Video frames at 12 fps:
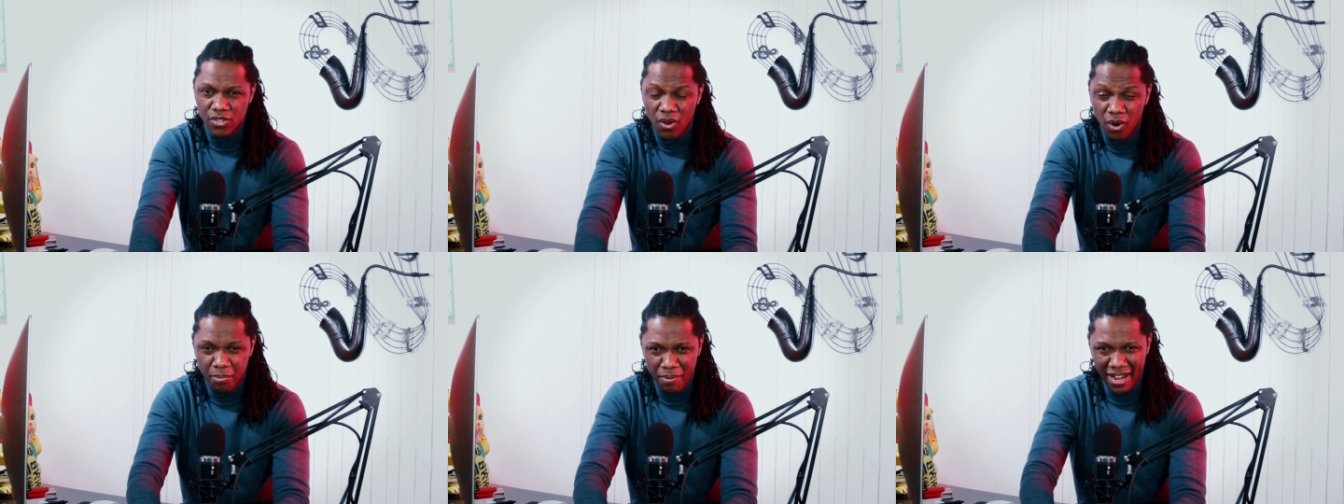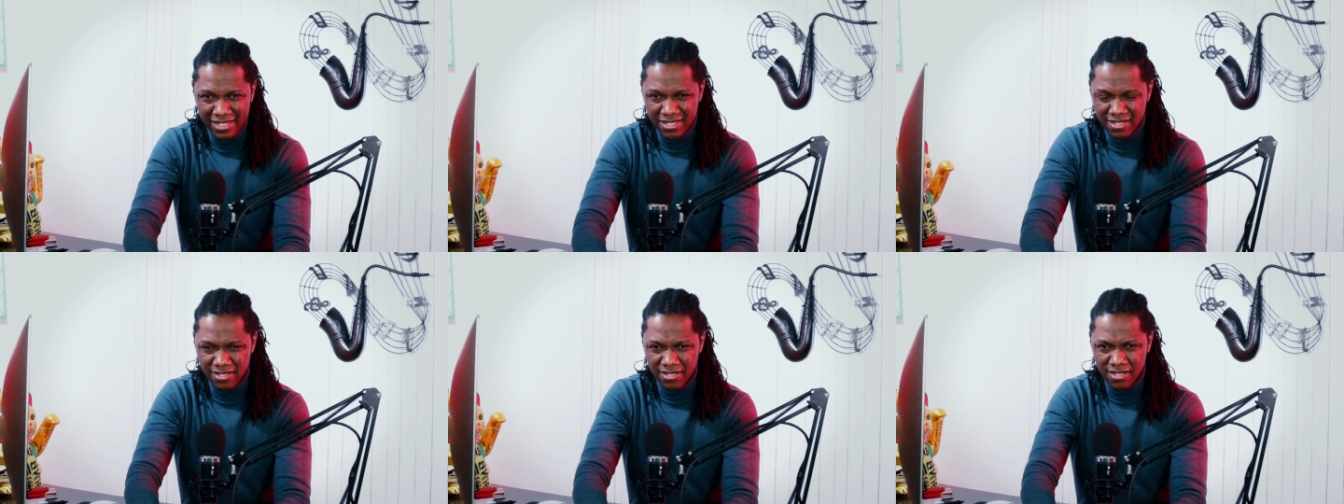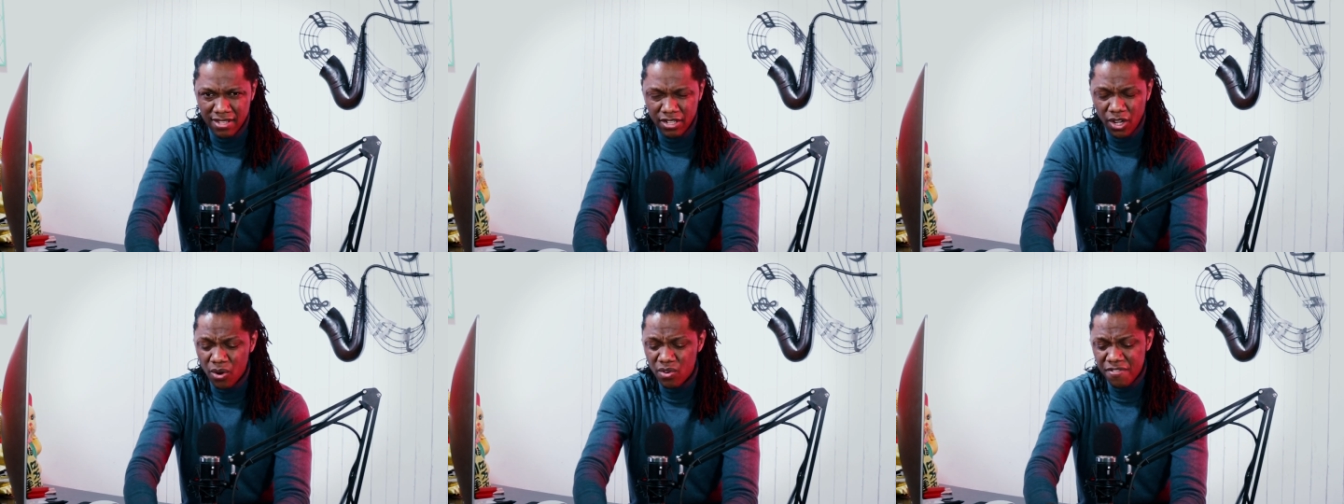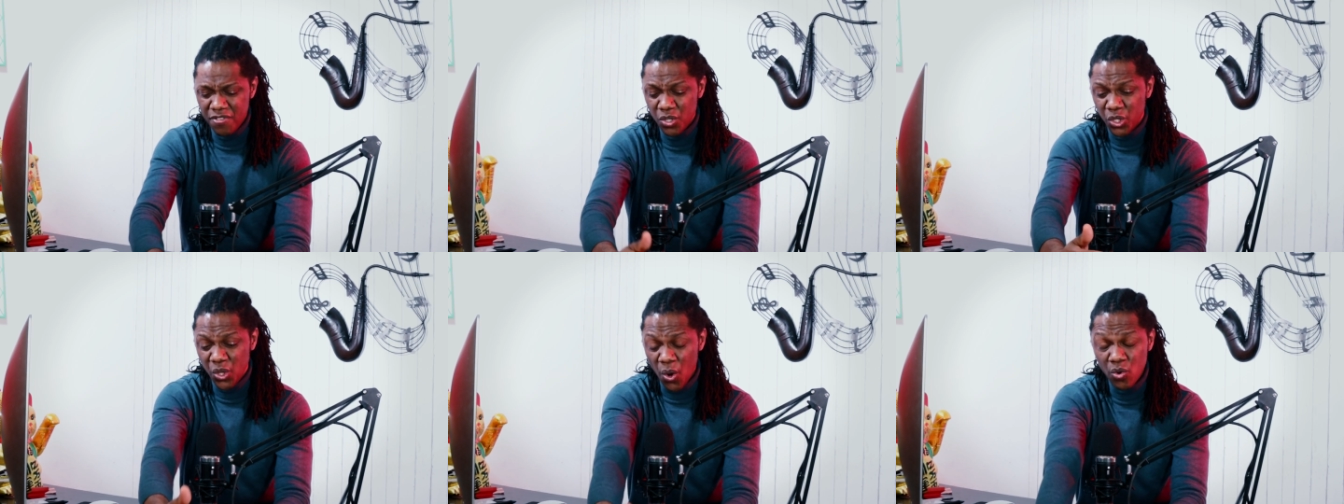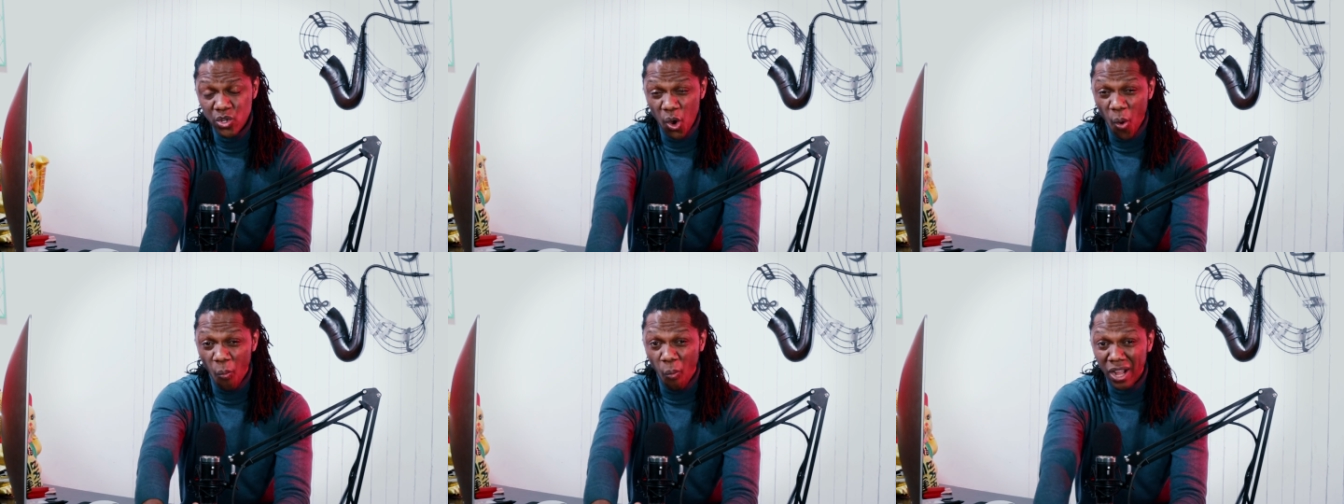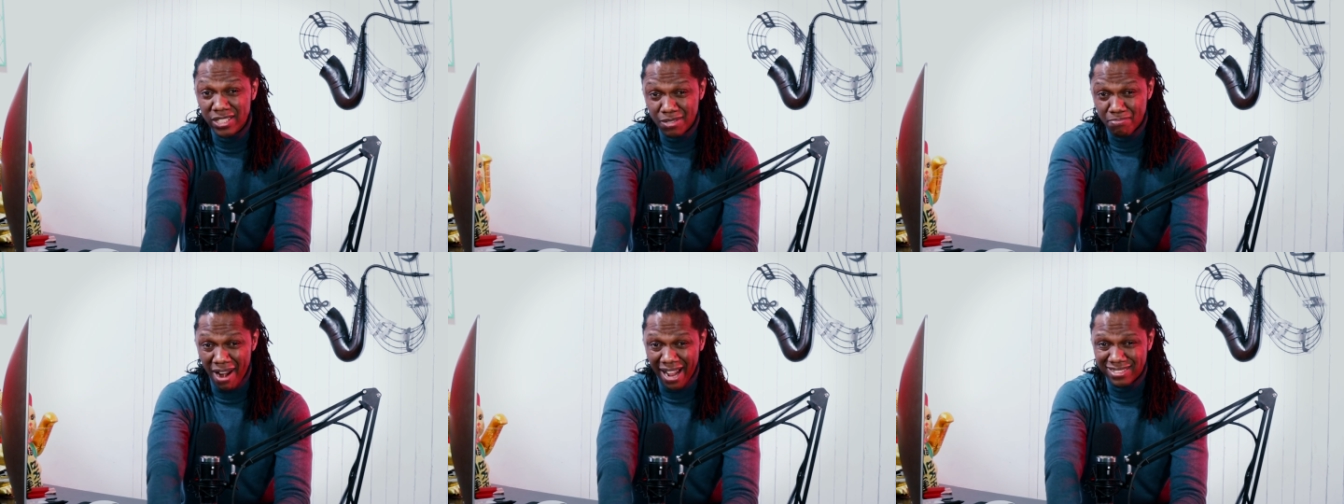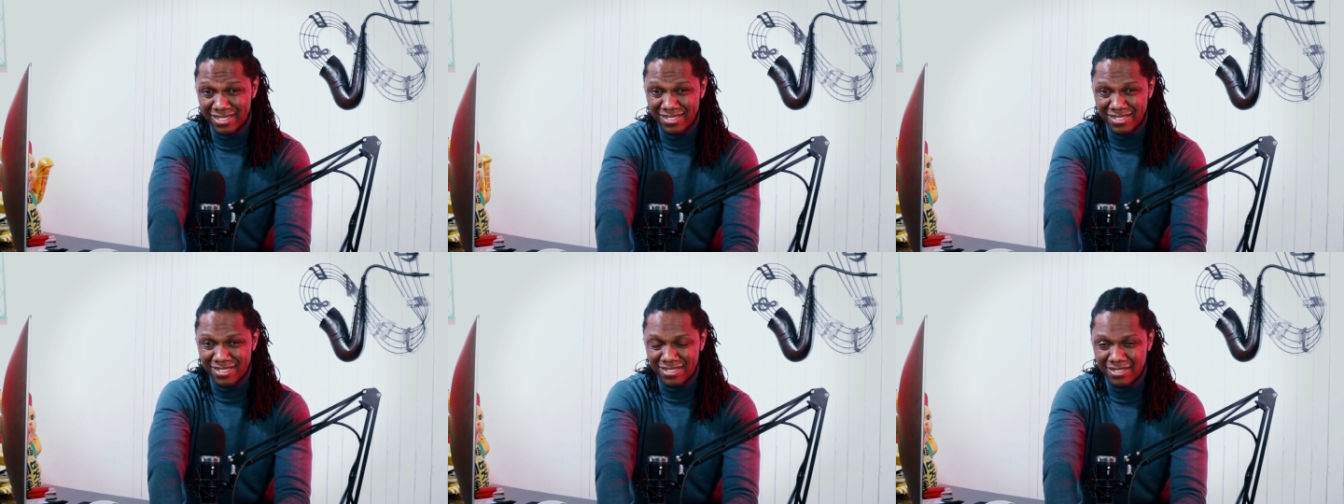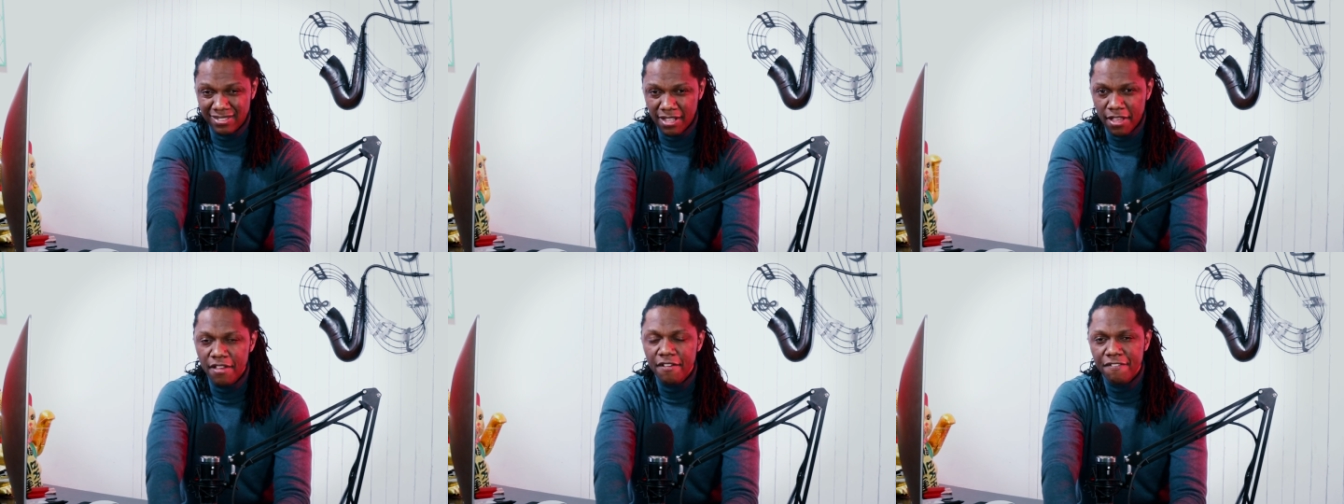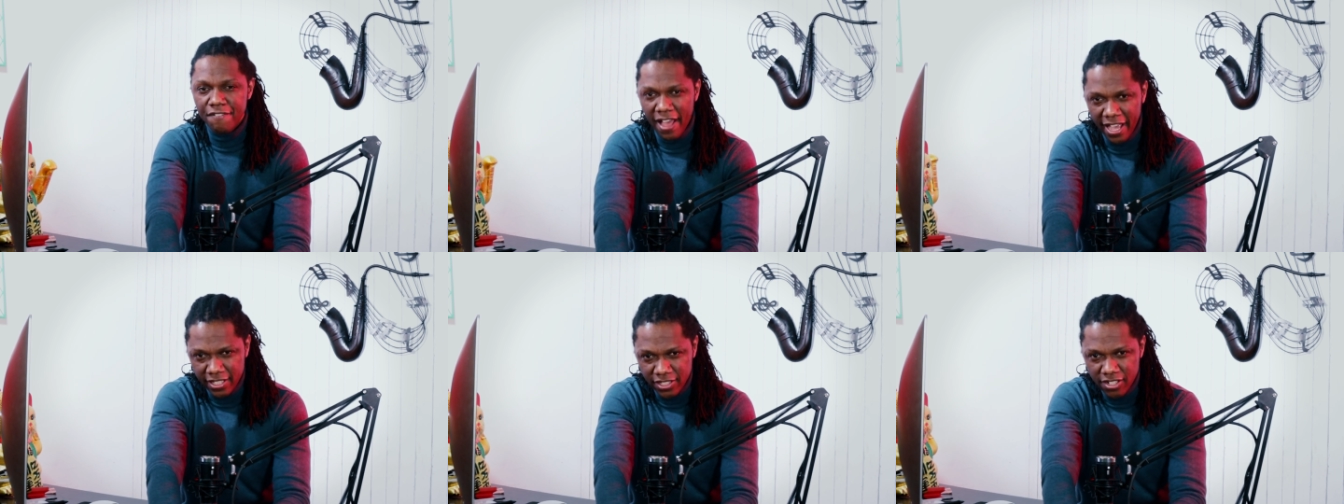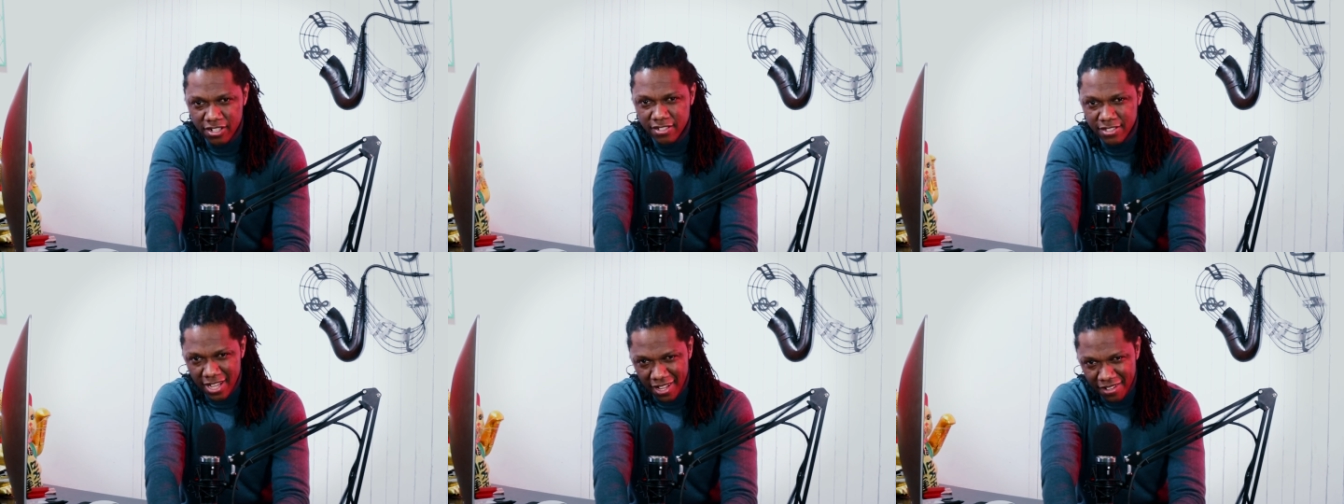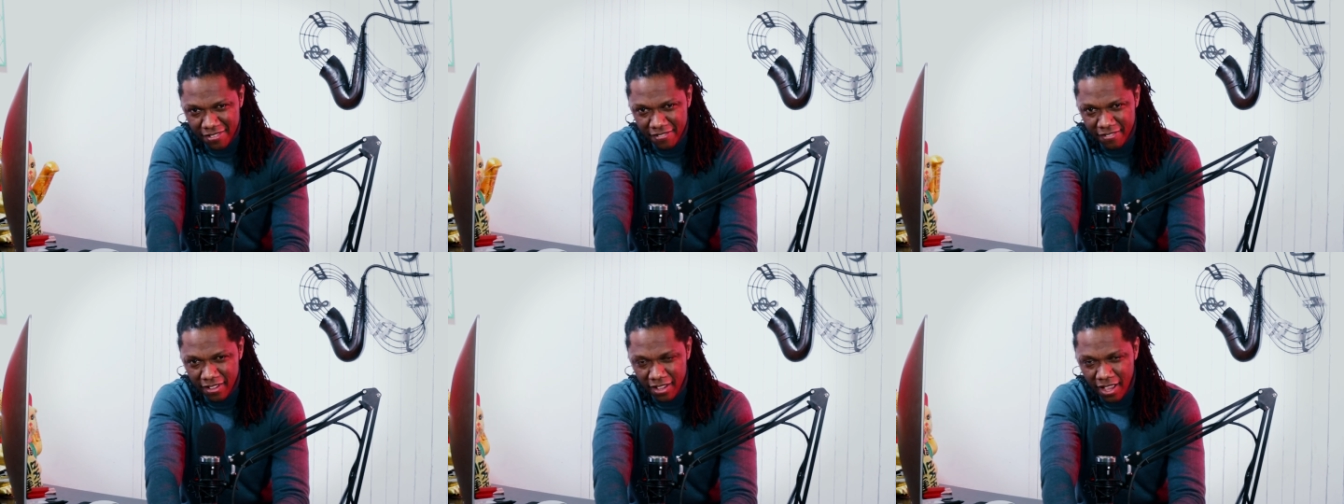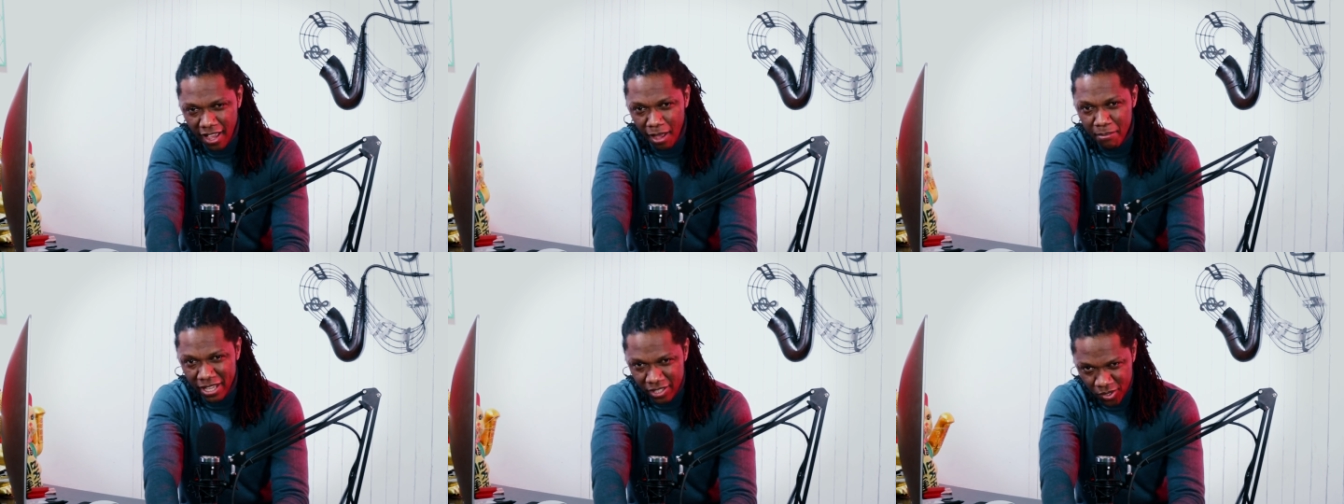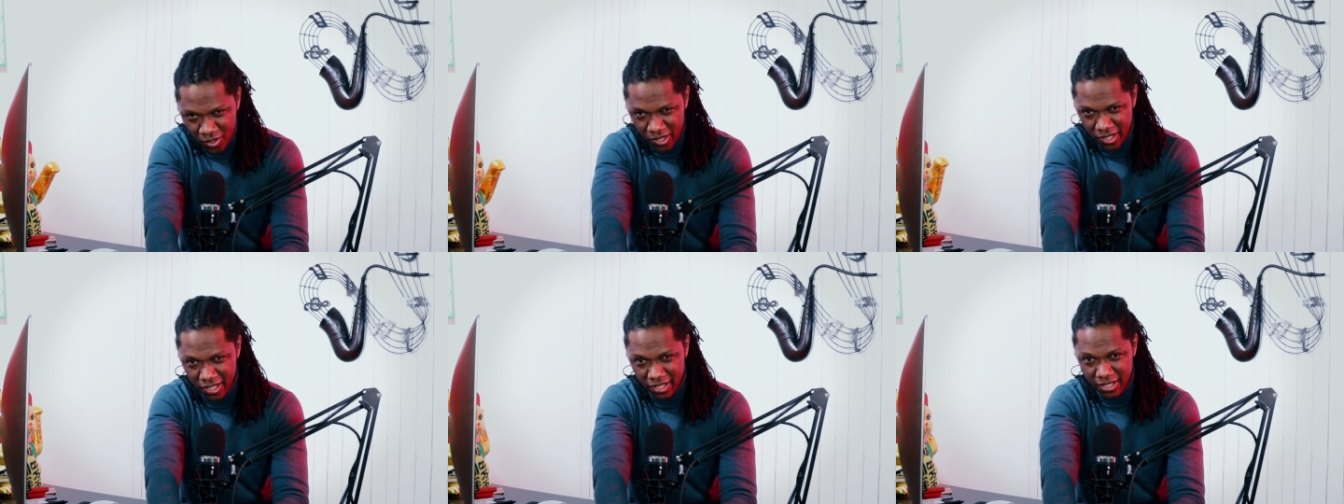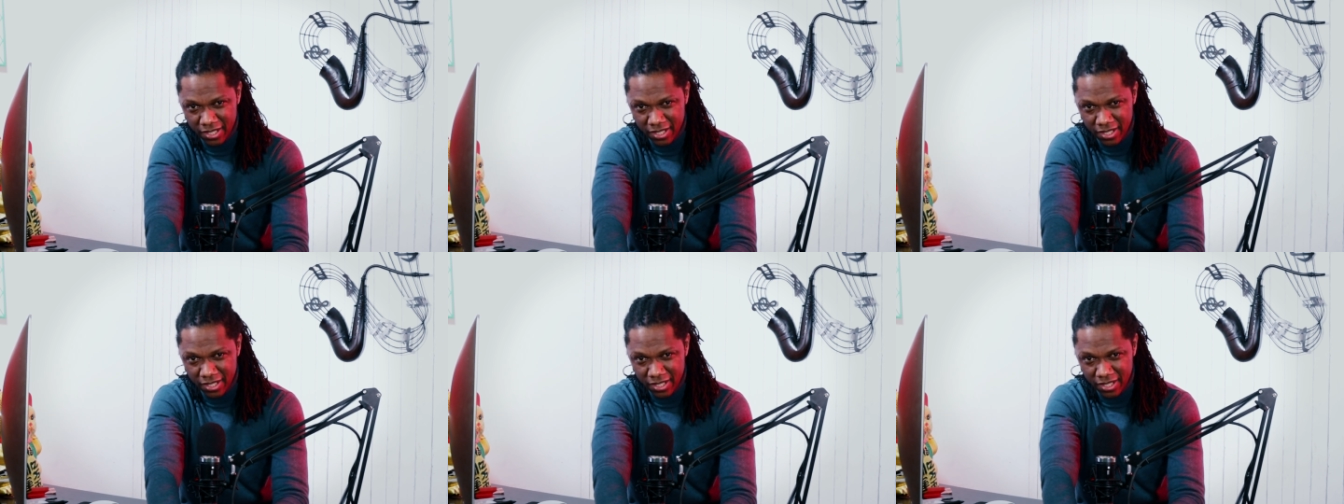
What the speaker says: So go practice. Now, if you don't know what to practice, find yourself a mentor